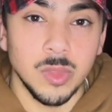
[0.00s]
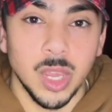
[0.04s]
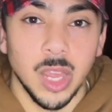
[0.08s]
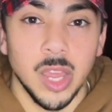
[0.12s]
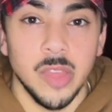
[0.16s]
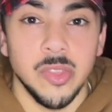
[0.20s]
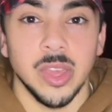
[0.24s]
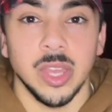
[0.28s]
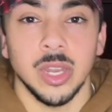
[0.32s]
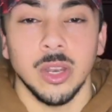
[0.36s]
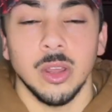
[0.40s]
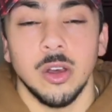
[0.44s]

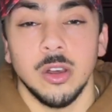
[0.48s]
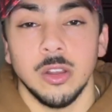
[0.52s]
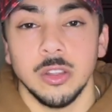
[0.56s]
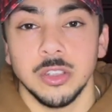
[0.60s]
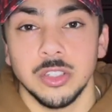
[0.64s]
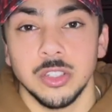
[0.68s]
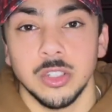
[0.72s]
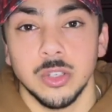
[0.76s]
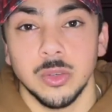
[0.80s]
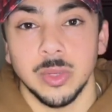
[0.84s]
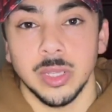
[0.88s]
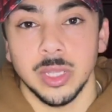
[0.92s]
And then
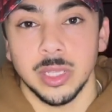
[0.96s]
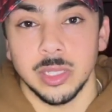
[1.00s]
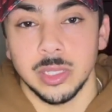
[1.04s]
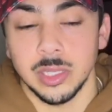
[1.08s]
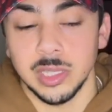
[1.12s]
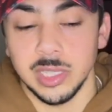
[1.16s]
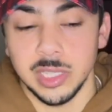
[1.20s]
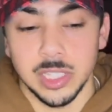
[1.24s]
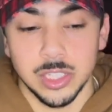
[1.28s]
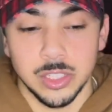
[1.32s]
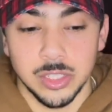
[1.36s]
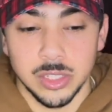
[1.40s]
also it
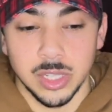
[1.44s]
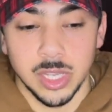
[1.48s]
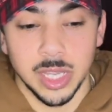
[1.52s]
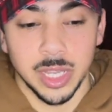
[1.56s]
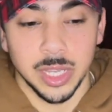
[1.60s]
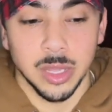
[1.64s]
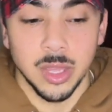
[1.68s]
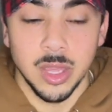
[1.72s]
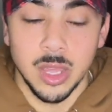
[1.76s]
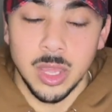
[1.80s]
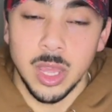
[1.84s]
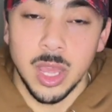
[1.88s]
leads to
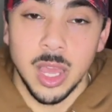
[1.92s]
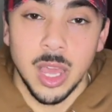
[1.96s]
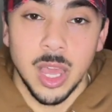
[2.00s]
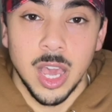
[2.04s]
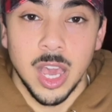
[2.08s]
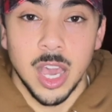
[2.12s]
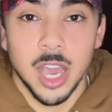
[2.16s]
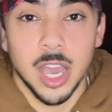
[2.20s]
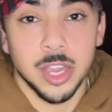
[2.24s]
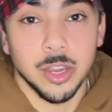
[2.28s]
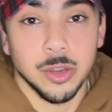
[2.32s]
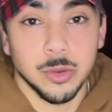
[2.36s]
like
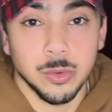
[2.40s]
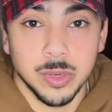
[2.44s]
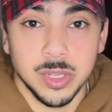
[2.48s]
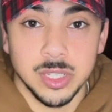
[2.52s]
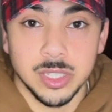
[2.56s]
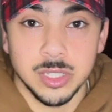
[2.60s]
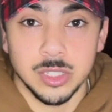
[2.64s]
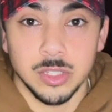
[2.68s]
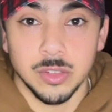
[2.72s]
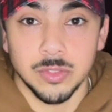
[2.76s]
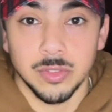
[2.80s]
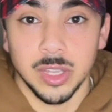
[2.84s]
higher
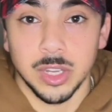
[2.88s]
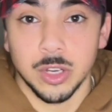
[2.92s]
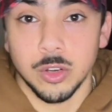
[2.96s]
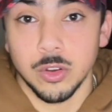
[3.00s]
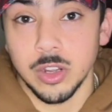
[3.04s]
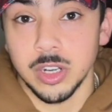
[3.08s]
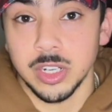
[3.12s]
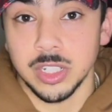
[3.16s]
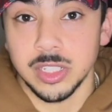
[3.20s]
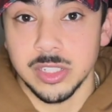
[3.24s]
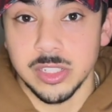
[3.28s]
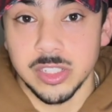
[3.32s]
risks of like
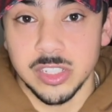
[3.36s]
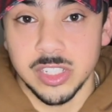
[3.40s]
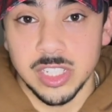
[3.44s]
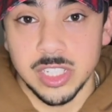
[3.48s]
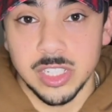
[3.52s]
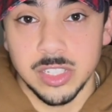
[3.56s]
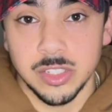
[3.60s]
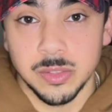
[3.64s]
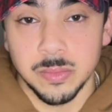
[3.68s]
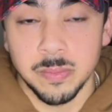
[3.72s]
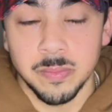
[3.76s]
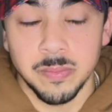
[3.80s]
chronic
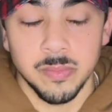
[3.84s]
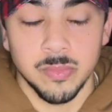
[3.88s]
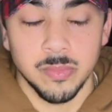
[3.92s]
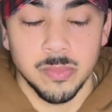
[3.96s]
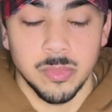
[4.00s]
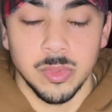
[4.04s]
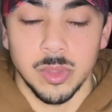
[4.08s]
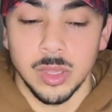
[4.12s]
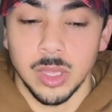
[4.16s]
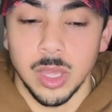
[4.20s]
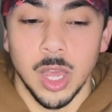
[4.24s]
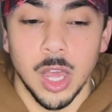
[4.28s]
disease.
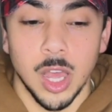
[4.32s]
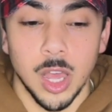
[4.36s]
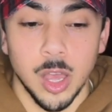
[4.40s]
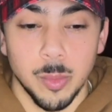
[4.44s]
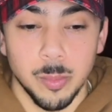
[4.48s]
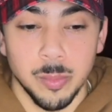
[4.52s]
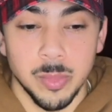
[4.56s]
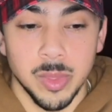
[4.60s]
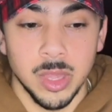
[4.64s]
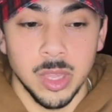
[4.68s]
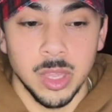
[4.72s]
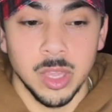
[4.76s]

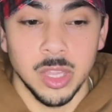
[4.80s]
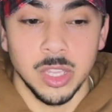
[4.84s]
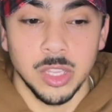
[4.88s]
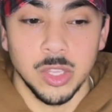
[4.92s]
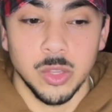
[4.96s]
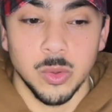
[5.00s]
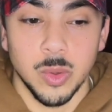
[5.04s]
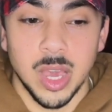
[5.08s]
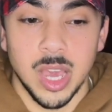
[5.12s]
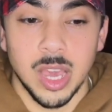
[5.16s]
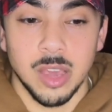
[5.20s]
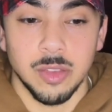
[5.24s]

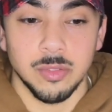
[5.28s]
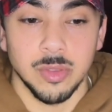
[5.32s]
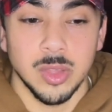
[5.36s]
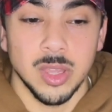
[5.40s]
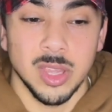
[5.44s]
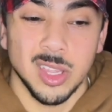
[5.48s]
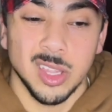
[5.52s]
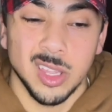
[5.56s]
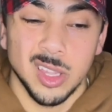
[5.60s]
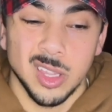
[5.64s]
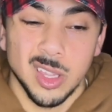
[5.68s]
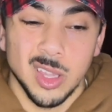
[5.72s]
You have
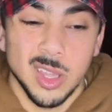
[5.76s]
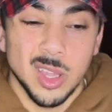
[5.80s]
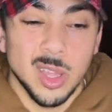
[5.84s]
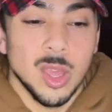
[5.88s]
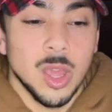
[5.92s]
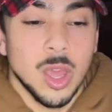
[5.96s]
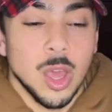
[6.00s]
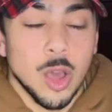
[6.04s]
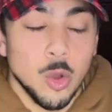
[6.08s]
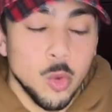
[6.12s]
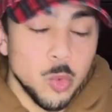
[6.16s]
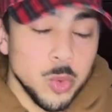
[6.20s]

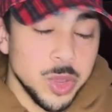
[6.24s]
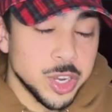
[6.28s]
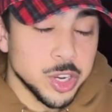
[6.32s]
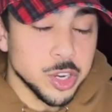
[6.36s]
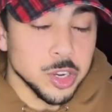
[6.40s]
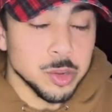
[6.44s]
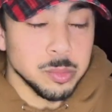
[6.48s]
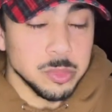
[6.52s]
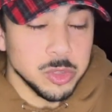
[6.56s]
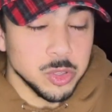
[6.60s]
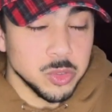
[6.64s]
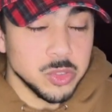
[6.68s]
a
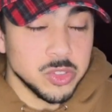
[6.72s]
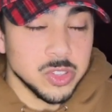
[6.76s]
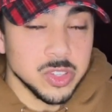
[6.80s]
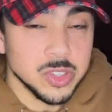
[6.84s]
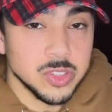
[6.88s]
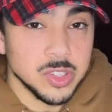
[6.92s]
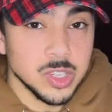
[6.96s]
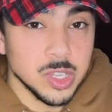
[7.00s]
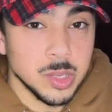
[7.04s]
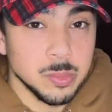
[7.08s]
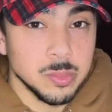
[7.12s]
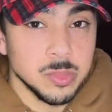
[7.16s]
weaker immune
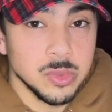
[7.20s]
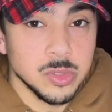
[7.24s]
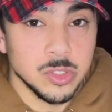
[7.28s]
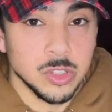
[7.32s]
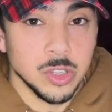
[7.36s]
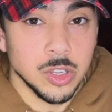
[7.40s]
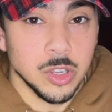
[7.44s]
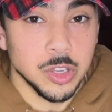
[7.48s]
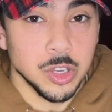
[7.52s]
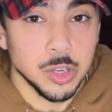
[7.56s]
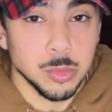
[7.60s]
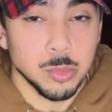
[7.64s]
system,
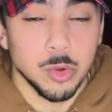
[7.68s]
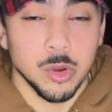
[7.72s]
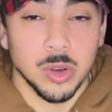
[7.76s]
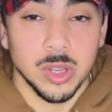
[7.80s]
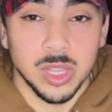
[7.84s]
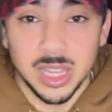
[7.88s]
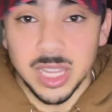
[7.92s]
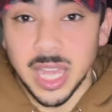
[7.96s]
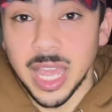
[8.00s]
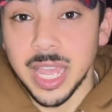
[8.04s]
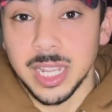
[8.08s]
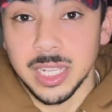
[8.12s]
so you're more
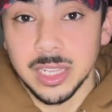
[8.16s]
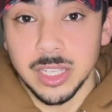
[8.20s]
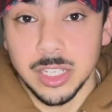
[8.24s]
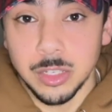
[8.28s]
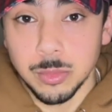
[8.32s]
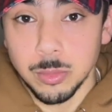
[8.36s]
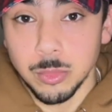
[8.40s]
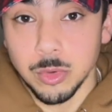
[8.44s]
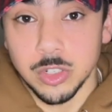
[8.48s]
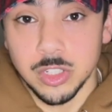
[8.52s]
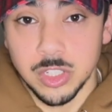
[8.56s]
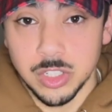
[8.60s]
likely
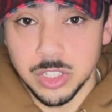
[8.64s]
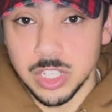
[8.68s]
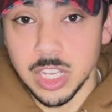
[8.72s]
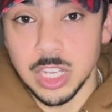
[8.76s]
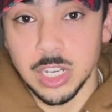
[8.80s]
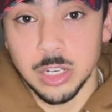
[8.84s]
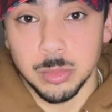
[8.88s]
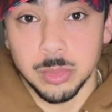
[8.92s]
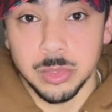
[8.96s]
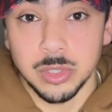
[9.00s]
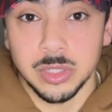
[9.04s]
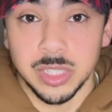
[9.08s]
and more
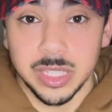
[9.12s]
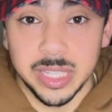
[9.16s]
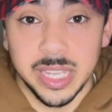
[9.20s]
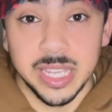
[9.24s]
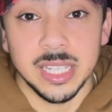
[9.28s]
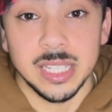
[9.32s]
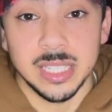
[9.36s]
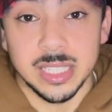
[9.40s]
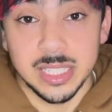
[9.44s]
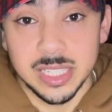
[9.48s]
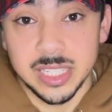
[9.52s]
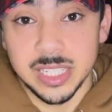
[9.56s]
sustainable to
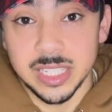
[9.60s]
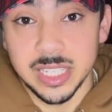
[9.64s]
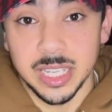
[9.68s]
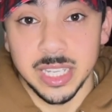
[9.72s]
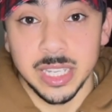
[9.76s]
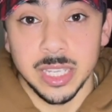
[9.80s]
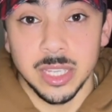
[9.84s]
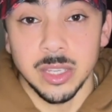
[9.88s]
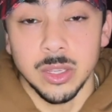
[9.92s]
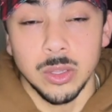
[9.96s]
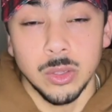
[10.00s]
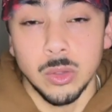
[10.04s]
getting
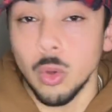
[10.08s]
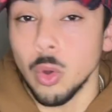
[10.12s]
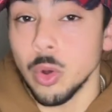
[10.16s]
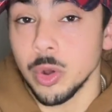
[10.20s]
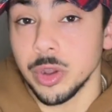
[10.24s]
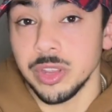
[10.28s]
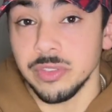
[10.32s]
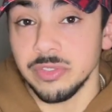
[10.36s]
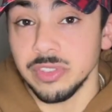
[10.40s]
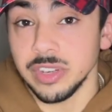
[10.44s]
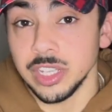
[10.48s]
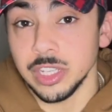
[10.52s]
sick
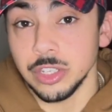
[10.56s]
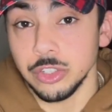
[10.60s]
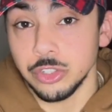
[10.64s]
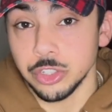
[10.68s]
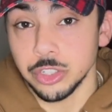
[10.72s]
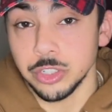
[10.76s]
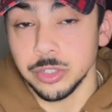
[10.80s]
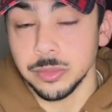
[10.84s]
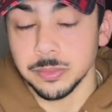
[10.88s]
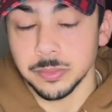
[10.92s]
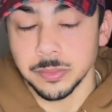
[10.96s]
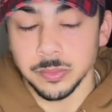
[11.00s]
or even
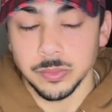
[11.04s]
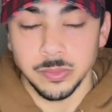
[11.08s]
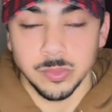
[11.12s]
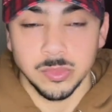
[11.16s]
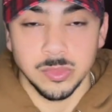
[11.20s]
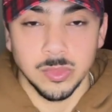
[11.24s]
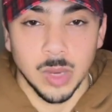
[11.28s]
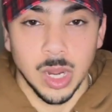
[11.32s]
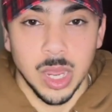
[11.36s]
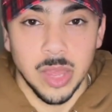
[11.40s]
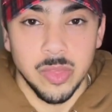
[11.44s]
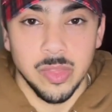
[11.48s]
injured.
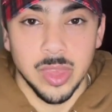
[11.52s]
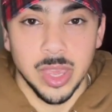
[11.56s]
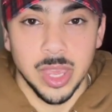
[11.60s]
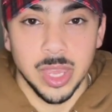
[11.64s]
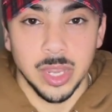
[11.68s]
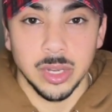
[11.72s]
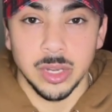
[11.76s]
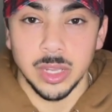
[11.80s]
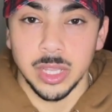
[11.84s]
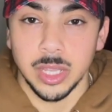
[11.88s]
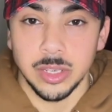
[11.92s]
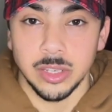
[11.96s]
And
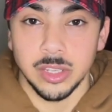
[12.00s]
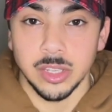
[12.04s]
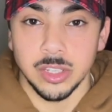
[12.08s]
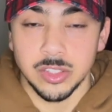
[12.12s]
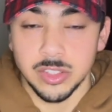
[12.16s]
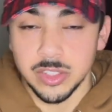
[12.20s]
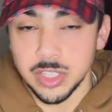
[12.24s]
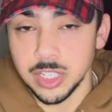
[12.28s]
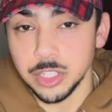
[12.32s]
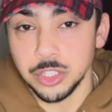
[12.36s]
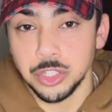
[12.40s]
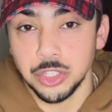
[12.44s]
then it does
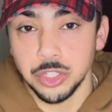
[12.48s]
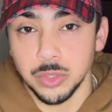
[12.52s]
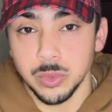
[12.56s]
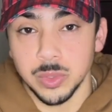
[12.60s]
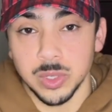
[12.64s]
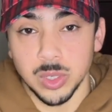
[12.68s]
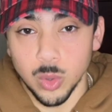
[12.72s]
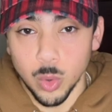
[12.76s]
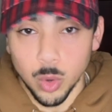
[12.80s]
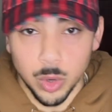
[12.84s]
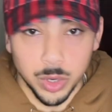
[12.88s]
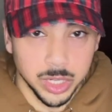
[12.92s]
tissue
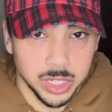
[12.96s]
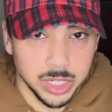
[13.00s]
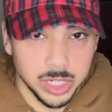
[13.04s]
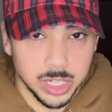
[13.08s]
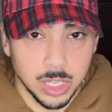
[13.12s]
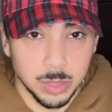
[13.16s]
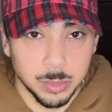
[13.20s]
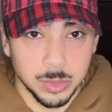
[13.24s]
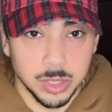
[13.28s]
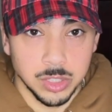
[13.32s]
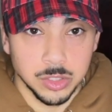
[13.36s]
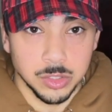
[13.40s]
and organ
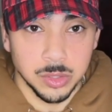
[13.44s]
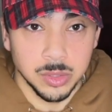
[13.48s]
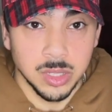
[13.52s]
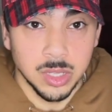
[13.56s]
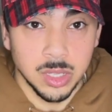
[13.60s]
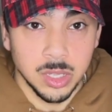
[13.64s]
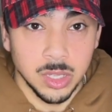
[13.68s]
damage.